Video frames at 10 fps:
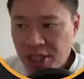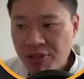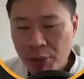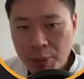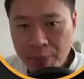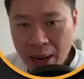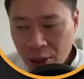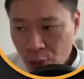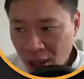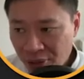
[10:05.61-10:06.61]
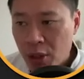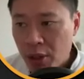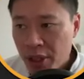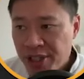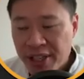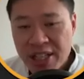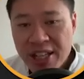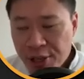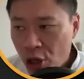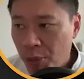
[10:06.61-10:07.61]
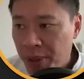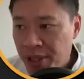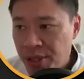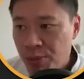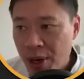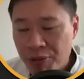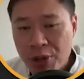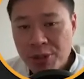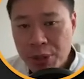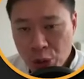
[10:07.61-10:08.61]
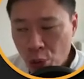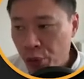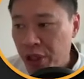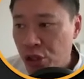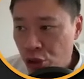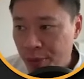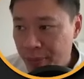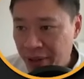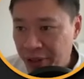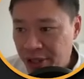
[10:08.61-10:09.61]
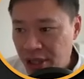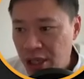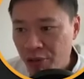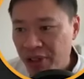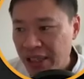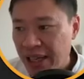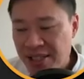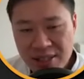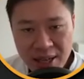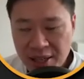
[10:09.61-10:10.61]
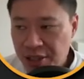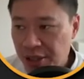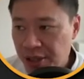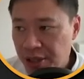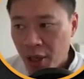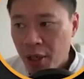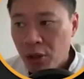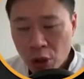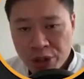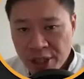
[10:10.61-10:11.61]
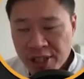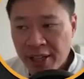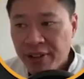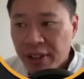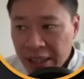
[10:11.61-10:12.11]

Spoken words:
see from the bar graph is that the e-commerce revenue has been growing tremendously over the last 10 years. Not just that,